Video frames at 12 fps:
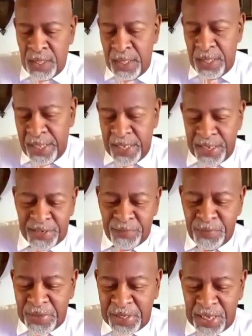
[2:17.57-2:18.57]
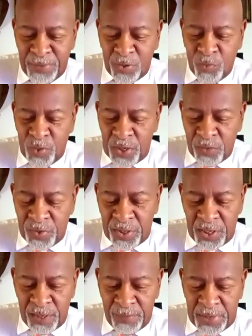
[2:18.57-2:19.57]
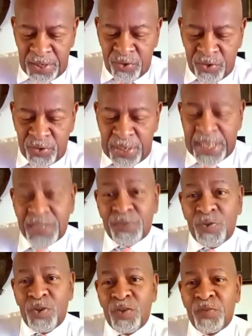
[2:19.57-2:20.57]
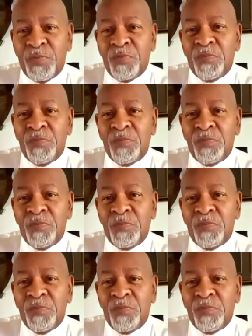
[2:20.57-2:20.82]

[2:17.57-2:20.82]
and became acquainted with him, and you guys were,